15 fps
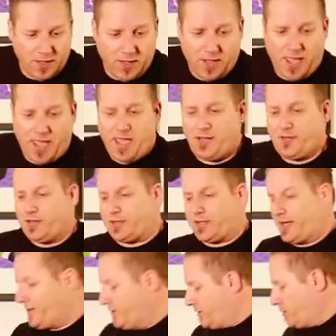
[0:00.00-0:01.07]
and the
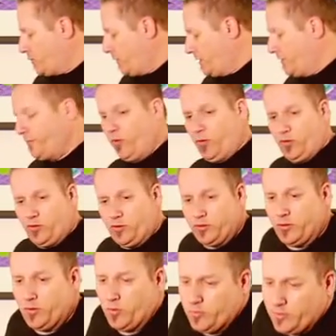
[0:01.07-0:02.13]
10-24.
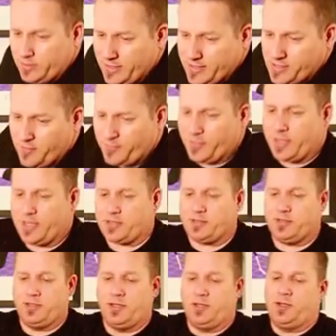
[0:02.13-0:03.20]
Oh, and let's not forget
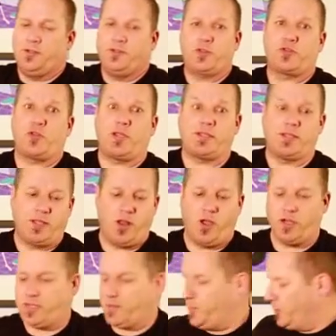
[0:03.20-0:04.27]
the trusty
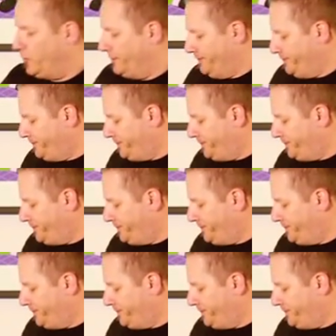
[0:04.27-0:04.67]
90mm. So